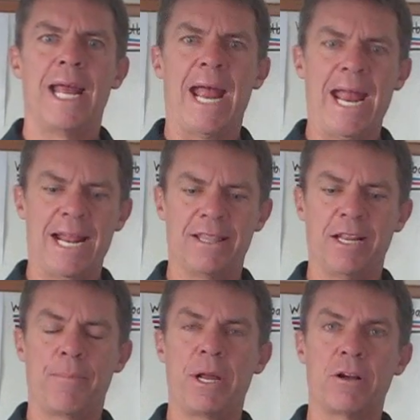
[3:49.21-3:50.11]
and
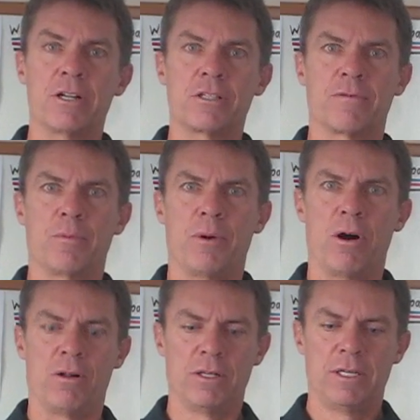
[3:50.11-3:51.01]
the appearance of the
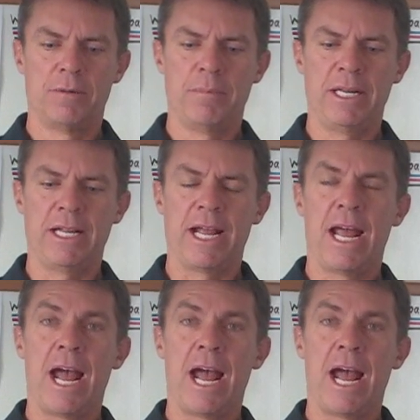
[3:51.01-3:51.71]
ball, meaning